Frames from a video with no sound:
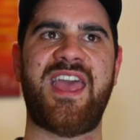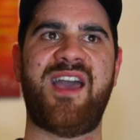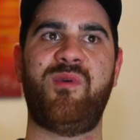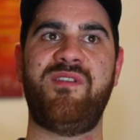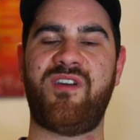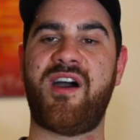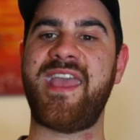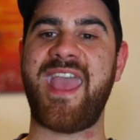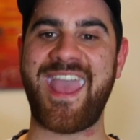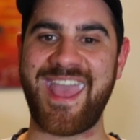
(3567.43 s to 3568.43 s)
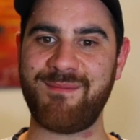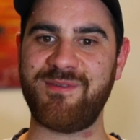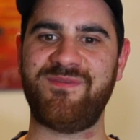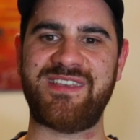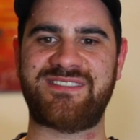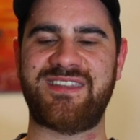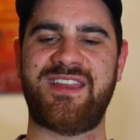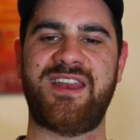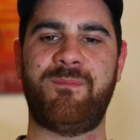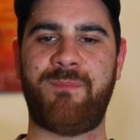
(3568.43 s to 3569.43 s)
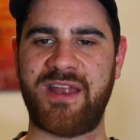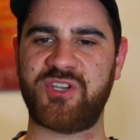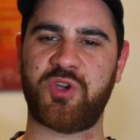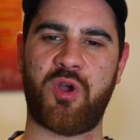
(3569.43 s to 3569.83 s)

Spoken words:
However, I am invested in a bunch